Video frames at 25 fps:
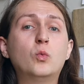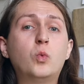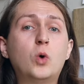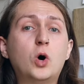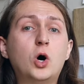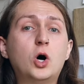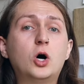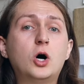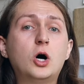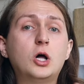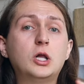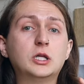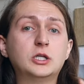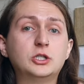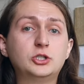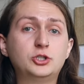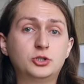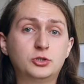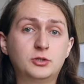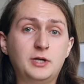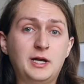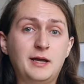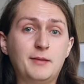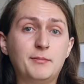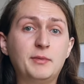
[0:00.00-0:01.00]
wall
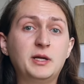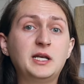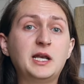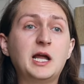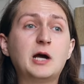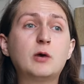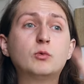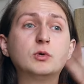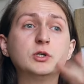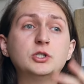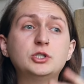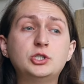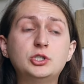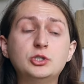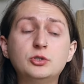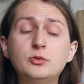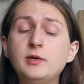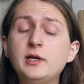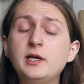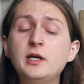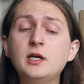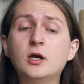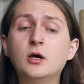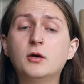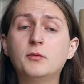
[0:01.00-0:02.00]
trim. Now we're
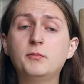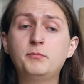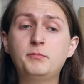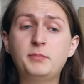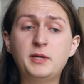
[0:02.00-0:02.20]
doing